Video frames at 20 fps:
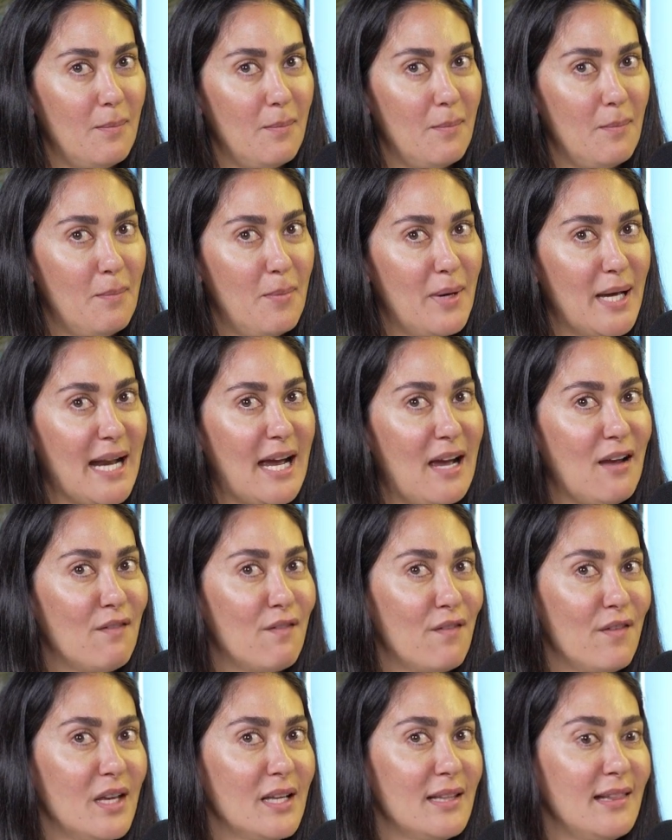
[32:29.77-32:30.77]
But I
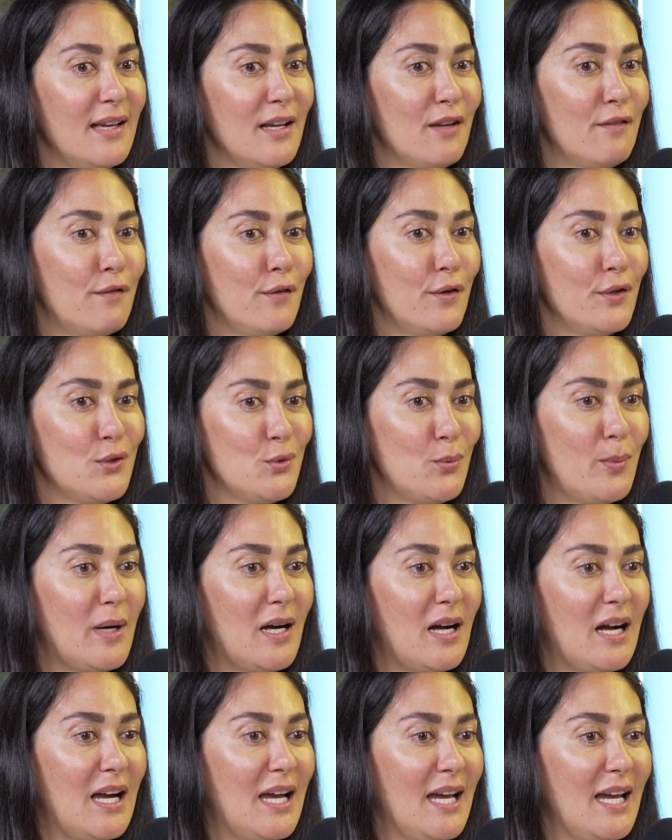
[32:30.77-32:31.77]
feel like for
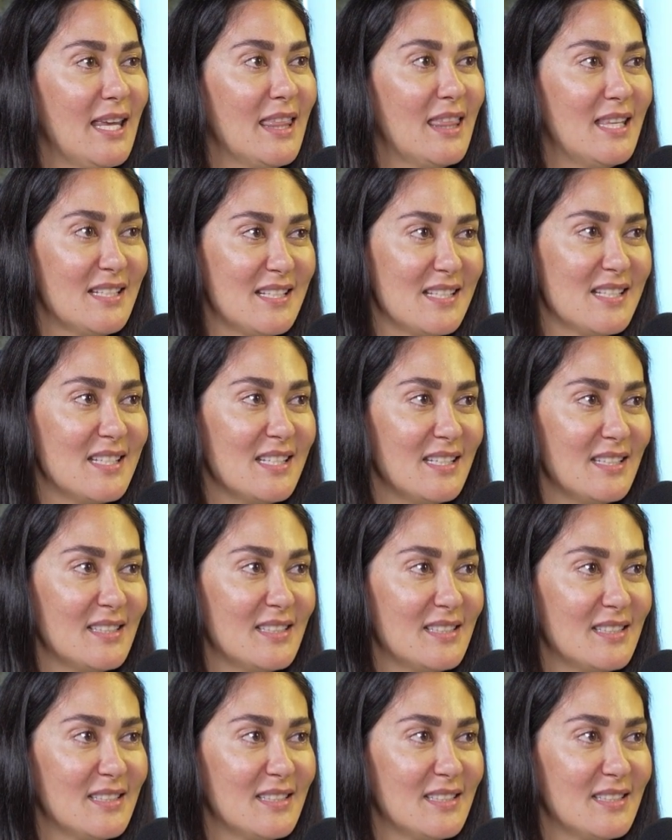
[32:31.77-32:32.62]
Dubai, this is it.